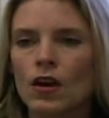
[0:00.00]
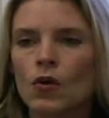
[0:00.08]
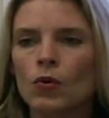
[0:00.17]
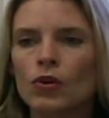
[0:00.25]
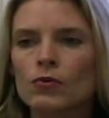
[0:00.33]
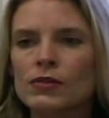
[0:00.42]

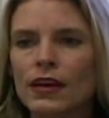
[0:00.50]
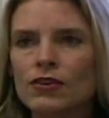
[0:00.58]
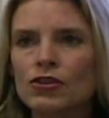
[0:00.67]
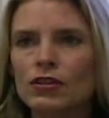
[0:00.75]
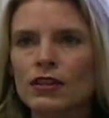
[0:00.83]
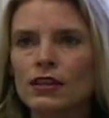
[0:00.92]
Well, it was
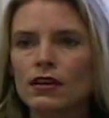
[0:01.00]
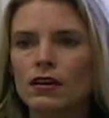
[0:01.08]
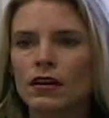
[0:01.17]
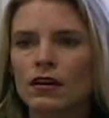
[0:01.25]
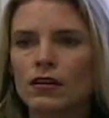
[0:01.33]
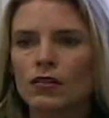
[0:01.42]
actually
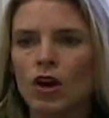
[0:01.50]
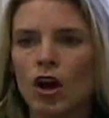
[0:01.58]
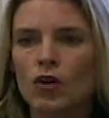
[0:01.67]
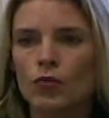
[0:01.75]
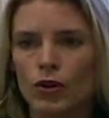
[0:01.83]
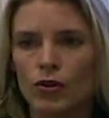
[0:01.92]
a
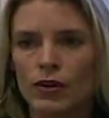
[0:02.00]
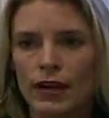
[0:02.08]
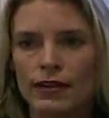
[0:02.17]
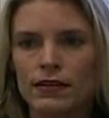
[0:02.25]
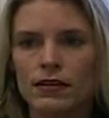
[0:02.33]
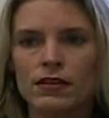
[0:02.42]
long road. I
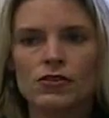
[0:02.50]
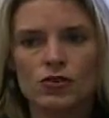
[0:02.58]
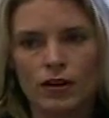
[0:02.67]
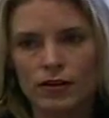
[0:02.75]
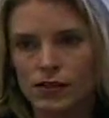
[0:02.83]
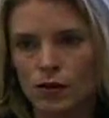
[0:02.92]
had a
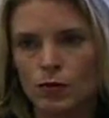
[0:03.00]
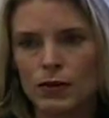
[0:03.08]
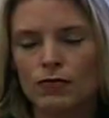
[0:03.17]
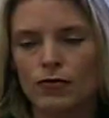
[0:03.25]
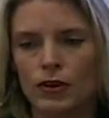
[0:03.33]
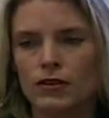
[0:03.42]
hysteroscopy
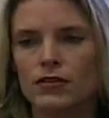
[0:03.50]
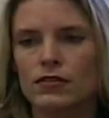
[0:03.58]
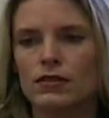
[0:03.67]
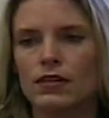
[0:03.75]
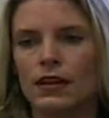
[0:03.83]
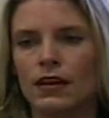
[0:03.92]

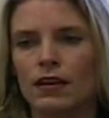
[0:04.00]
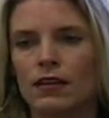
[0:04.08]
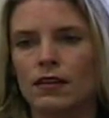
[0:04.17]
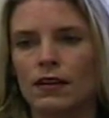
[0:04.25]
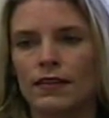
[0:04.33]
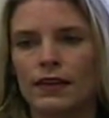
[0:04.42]
first,
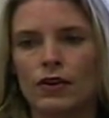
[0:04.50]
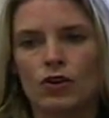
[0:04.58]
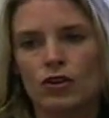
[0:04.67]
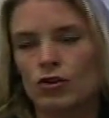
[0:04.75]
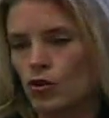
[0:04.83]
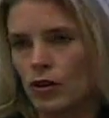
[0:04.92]
and they
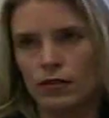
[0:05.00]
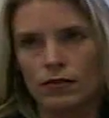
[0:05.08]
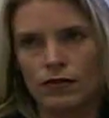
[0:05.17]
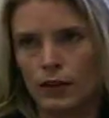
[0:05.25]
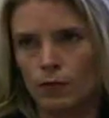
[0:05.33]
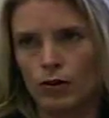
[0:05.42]
couldn't treat the
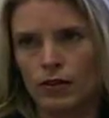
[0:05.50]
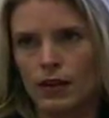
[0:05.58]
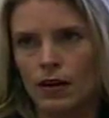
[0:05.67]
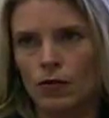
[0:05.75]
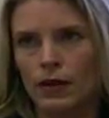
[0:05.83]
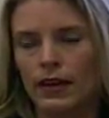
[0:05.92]
fibroid
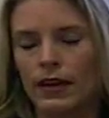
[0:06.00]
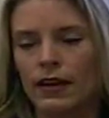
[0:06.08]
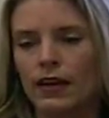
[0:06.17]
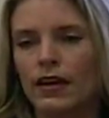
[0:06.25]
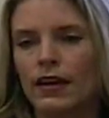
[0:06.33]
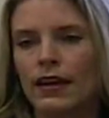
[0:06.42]
that way.
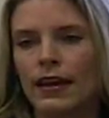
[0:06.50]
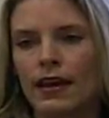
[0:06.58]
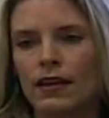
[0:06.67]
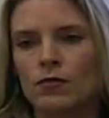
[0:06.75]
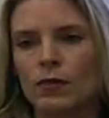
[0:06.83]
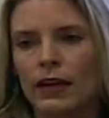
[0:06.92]

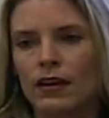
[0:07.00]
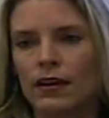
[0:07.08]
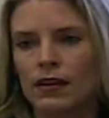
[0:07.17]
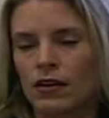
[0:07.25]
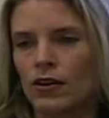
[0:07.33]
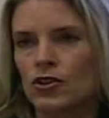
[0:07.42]
And my
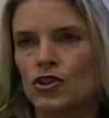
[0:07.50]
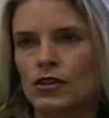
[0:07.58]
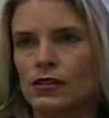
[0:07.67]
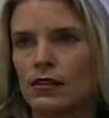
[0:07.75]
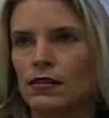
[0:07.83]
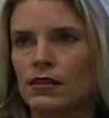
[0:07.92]

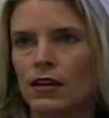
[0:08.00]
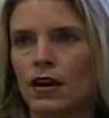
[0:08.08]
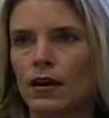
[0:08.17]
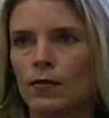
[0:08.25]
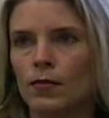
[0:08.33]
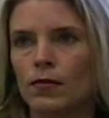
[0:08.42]
gynecologist at the
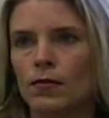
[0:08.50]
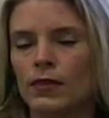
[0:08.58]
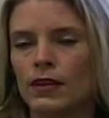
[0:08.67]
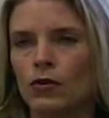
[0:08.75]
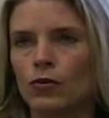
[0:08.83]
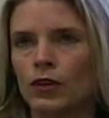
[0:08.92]
time,
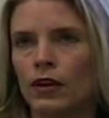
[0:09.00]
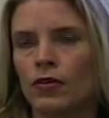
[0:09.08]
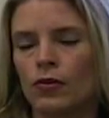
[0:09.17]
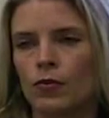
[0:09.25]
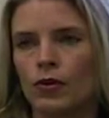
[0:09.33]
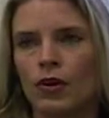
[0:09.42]
the only
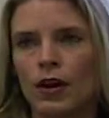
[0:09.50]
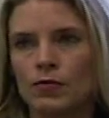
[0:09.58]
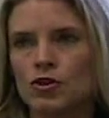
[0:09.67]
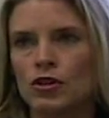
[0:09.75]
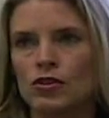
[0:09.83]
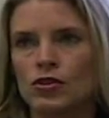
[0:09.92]
other real
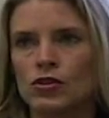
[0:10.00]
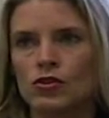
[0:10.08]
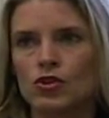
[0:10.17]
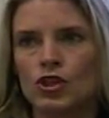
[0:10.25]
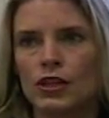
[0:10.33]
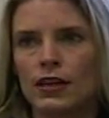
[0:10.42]
options
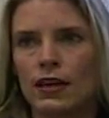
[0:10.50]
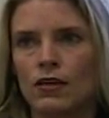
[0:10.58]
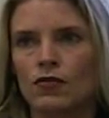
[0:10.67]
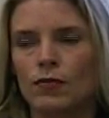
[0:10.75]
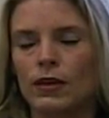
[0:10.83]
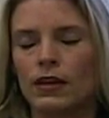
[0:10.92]
she
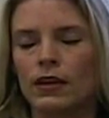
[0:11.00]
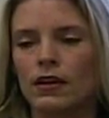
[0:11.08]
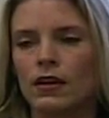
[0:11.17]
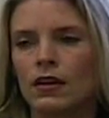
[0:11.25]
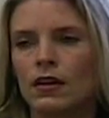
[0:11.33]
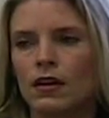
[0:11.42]
gave me
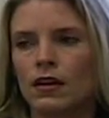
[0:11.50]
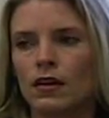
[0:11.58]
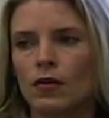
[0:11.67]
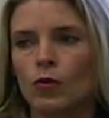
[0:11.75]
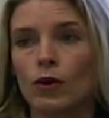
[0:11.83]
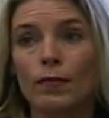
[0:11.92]

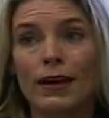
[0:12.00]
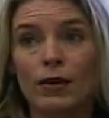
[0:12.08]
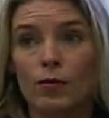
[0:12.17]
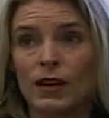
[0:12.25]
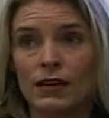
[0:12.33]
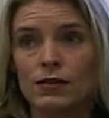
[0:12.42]
were a
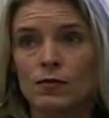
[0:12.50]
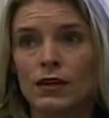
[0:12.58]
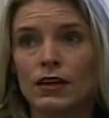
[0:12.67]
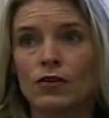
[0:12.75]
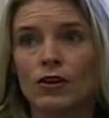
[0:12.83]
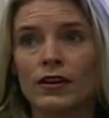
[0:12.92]

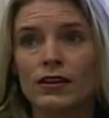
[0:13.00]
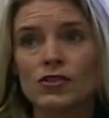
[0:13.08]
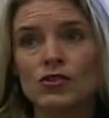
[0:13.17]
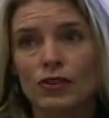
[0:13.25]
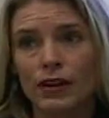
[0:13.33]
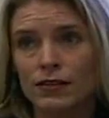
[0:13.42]
myomectomy or a
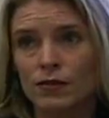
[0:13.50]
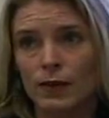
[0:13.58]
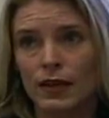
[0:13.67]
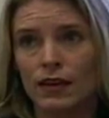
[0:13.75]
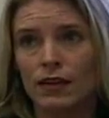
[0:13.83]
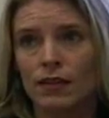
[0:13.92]

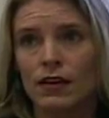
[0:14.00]
hysterectomy.